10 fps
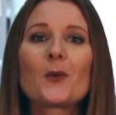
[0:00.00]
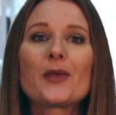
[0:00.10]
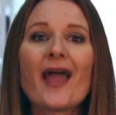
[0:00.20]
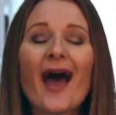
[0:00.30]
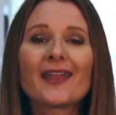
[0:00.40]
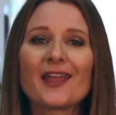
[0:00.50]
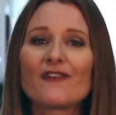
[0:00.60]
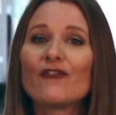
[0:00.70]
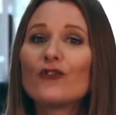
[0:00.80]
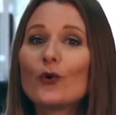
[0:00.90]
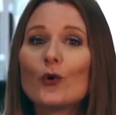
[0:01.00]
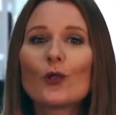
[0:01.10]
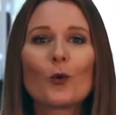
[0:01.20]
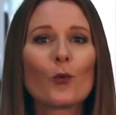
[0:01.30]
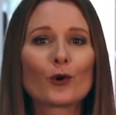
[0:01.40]
We had a
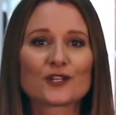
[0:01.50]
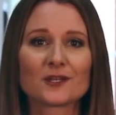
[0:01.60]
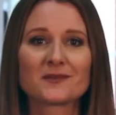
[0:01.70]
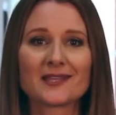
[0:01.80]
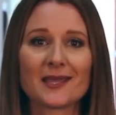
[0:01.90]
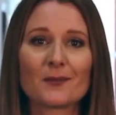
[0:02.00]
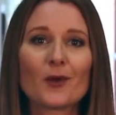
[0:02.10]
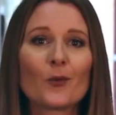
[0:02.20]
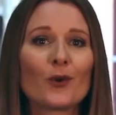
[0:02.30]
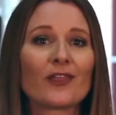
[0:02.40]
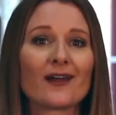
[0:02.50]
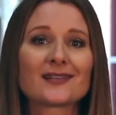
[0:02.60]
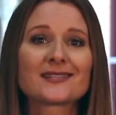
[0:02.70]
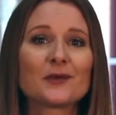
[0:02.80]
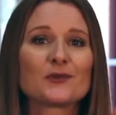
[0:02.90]
full worship team with
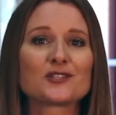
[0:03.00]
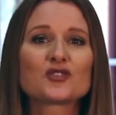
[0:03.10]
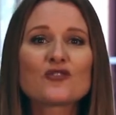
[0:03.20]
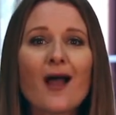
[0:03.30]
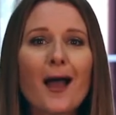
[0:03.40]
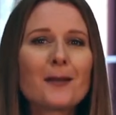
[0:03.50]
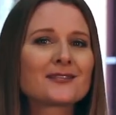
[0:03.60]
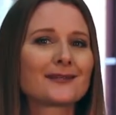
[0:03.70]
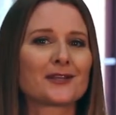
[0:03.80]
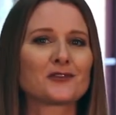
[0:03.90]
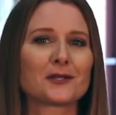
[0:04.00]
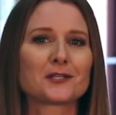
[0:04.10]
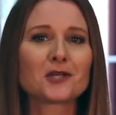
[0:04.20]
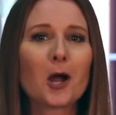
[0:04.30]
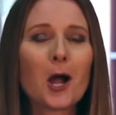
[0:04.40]
us. It was drums, electric
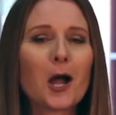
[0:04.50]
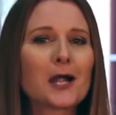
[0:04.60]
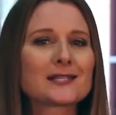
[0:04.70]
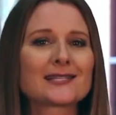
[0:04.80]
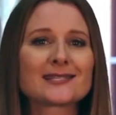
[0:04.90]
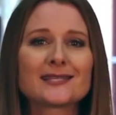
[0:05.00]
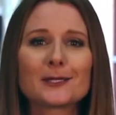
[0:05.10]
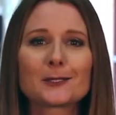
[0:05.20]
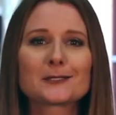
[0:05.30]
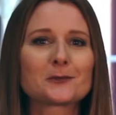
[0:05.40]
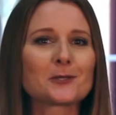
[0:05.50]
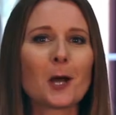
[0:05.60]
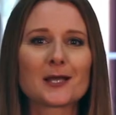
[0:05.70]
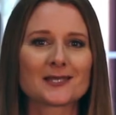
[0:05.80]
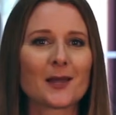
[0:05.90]
guitars, and singers. It was
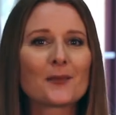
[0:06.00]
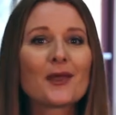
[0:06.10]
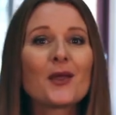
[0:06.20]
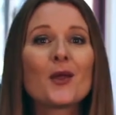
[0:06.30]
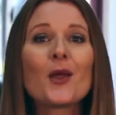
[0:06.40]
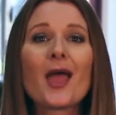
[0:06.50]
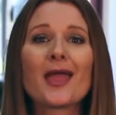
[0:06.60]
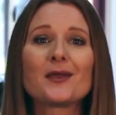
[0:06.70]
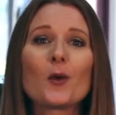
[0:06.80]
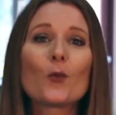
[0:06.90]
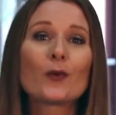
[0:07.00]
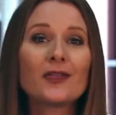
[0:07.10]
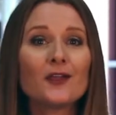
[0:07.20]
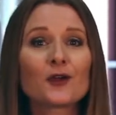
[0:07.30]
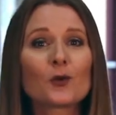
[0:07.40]
awesome. And
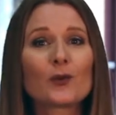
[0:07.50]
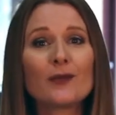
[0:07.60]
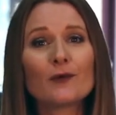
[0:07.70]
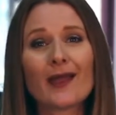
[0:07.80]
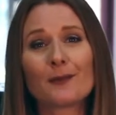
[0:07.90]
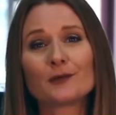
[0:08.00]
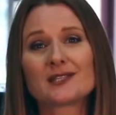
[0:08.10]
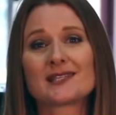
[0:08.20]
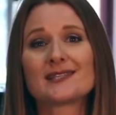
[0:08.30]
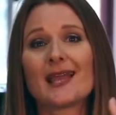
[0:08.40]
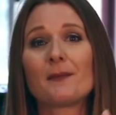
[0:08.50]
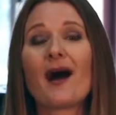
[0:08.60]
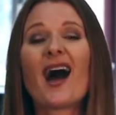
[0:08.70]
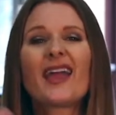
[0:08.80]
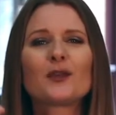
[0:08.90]
here we were able to stay
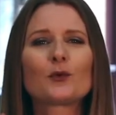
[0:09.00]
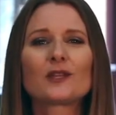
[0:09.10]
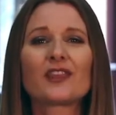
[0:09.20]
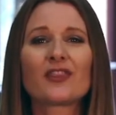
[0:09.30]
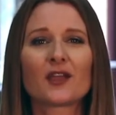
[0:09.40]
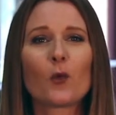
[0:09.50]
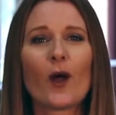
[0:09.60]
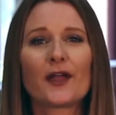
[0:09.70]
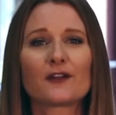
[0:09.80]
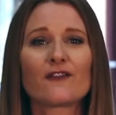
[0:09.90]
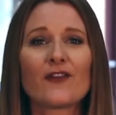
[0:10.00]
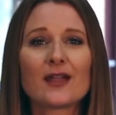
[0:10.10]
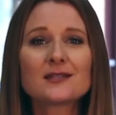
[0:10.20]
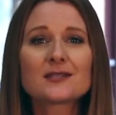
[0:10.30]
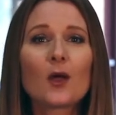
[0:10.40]
behind a really thick wired
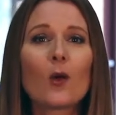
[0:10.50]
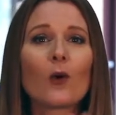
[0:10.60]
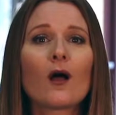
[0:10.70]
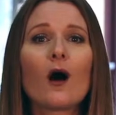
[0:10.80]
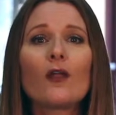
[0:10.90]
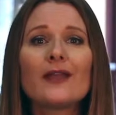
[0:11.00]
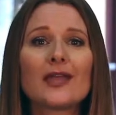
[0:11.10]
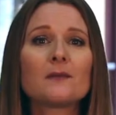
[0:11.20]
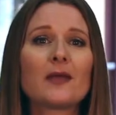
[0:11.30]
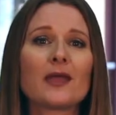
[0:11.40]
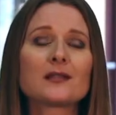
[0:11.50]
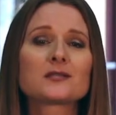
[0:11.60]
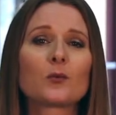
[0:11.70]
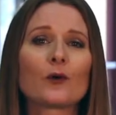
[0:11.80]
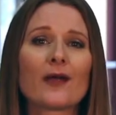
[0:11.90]
fence while all the
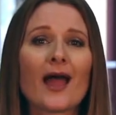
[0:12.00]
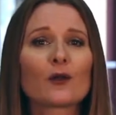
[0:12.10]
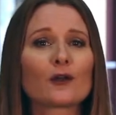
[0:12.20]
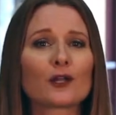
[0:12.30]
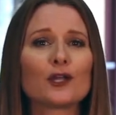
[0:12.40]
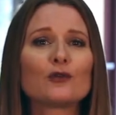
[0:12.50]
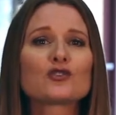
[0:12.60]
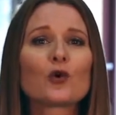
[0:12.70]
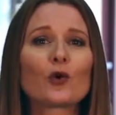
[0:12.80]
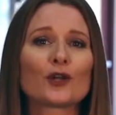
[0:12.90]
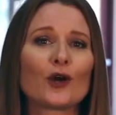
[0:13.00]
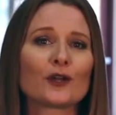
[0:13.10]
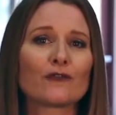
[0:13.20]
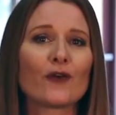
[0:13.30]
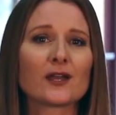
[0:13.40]
inmates were out on a huge
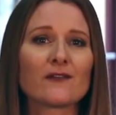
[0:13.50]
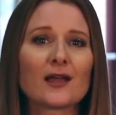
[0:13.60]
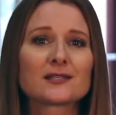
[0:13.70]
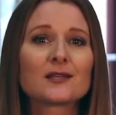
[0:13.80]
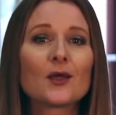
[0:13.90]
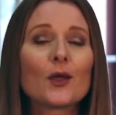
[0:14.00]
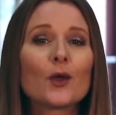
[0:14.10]
courtyard in front of us.